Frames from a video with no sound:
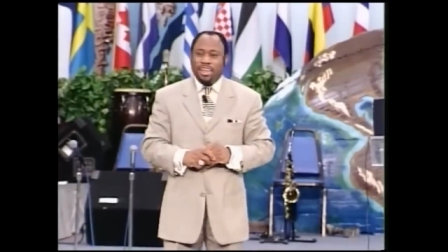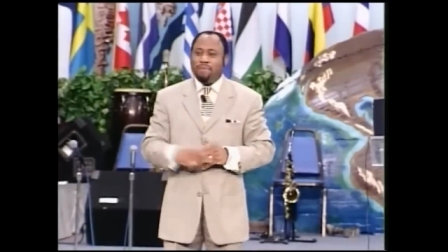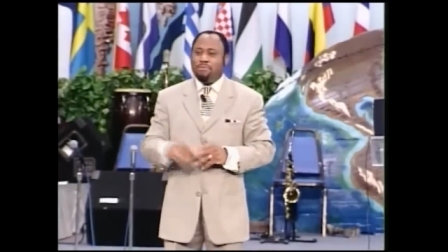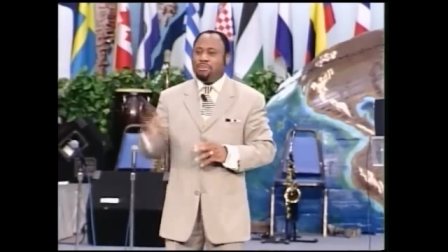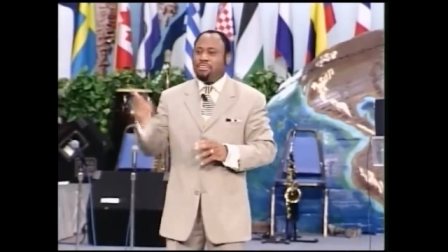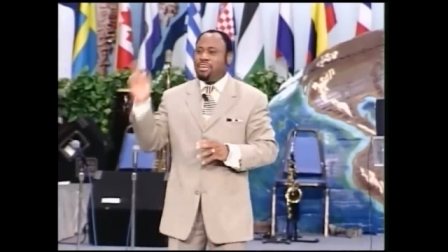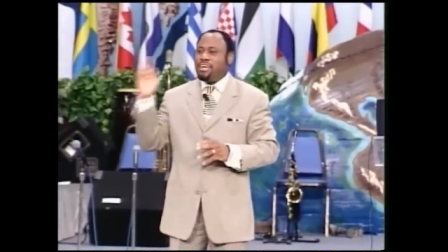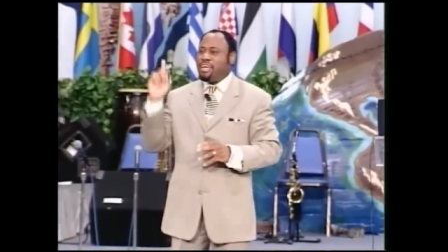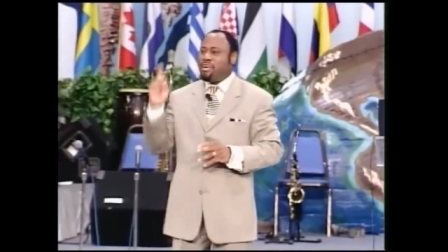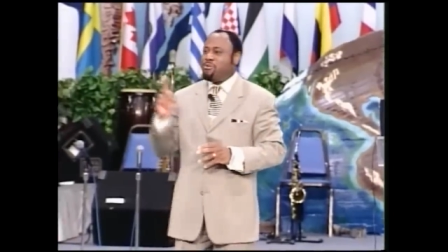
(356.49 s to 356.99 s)
Let
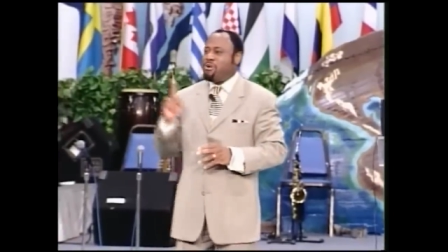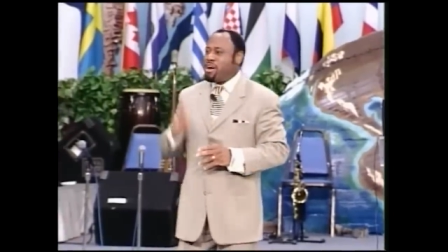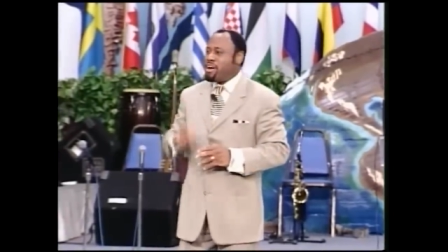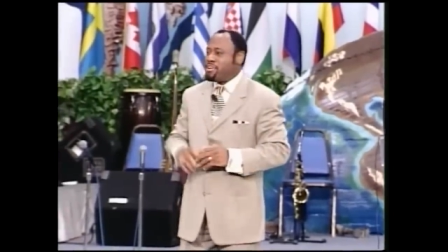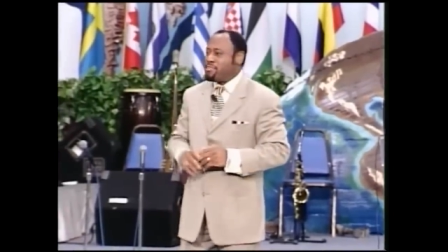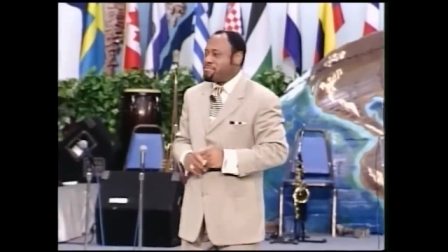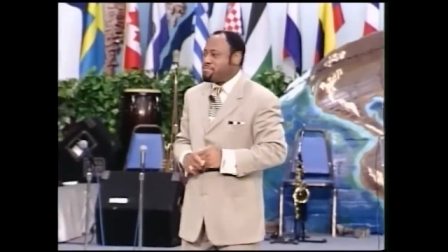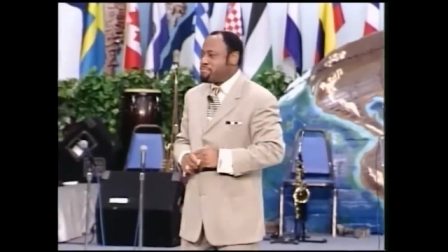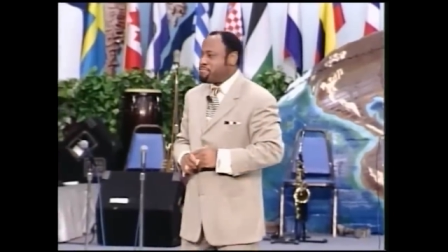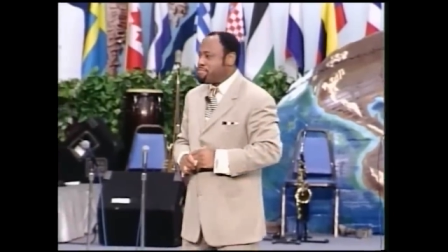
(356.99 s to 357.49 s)
me tell you
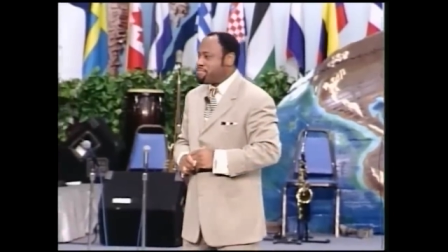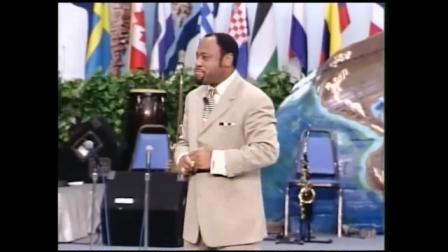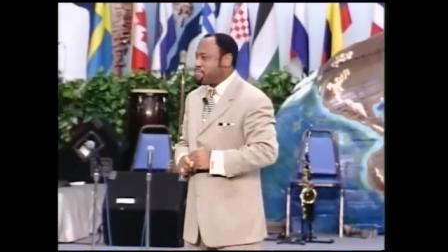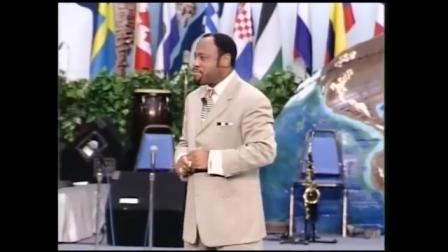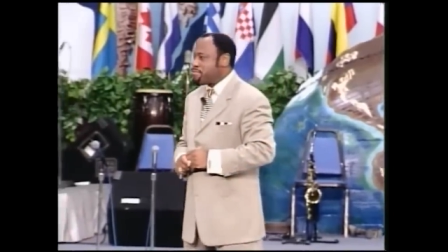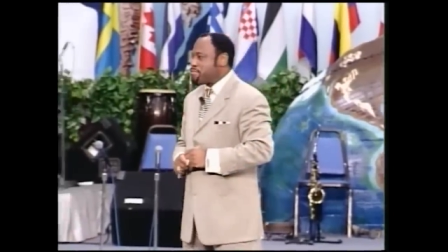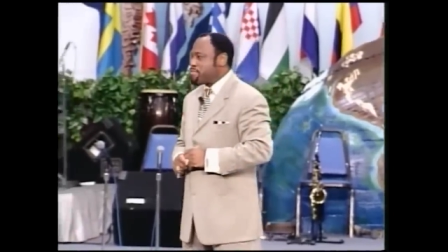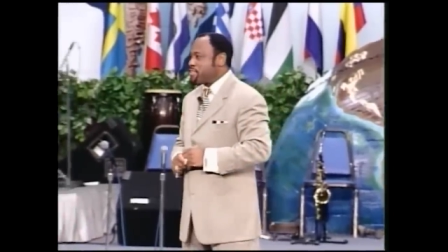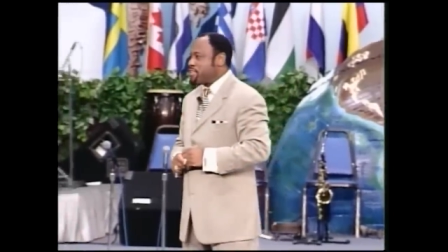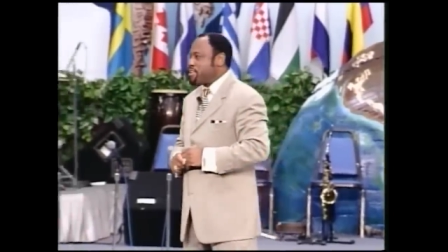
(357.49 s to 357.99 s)
what,
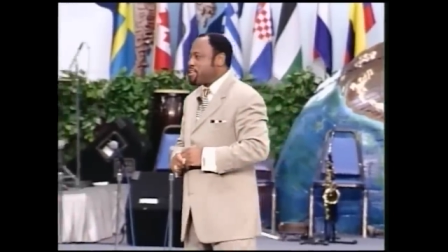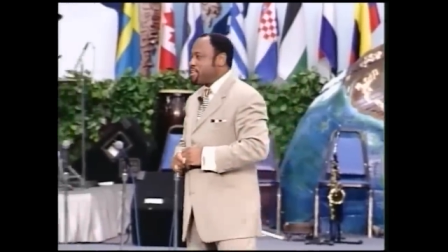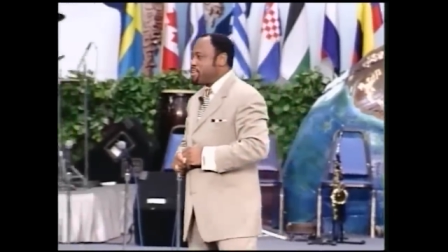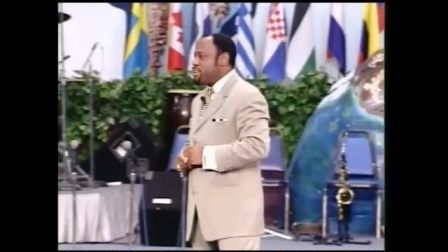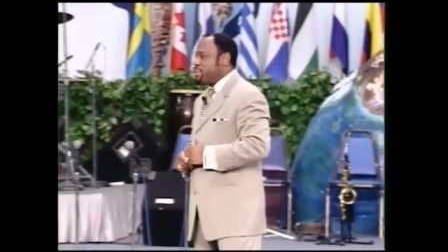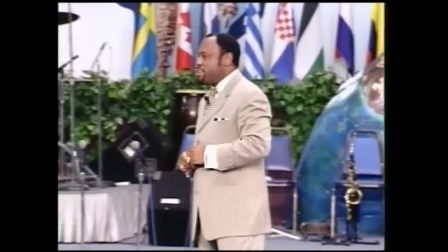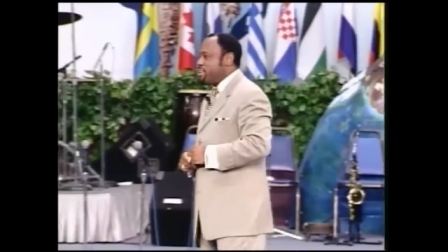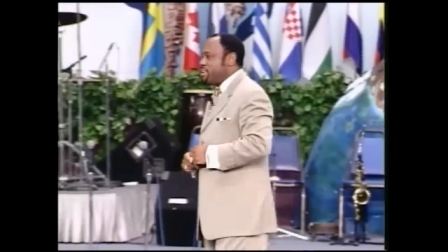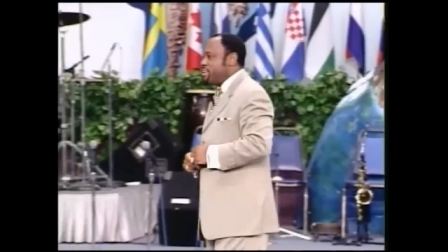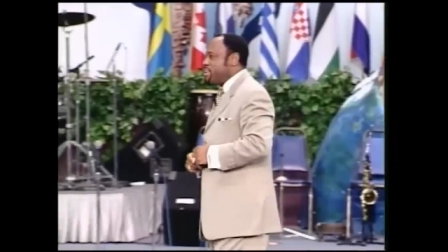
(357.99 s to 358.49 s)

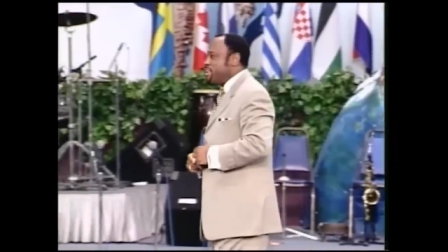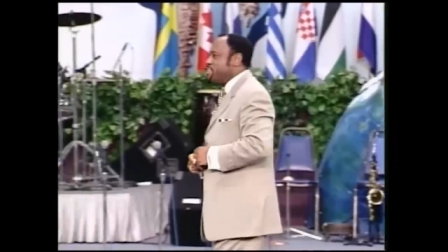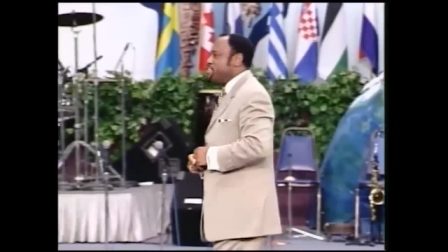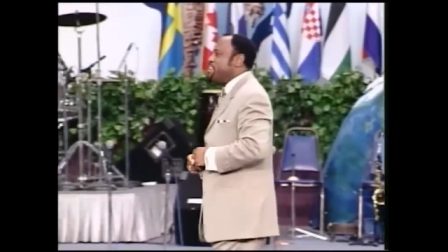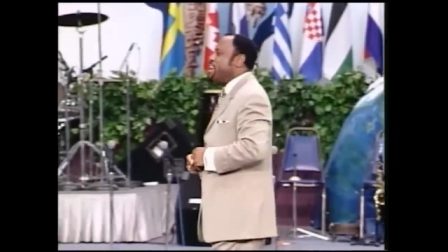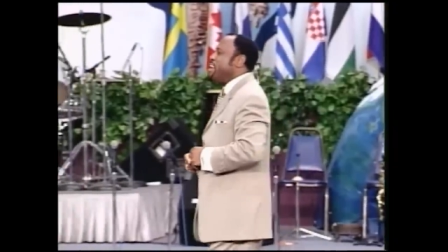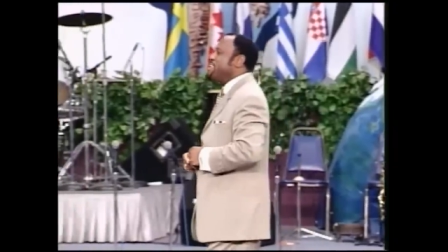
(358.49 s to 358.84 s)
it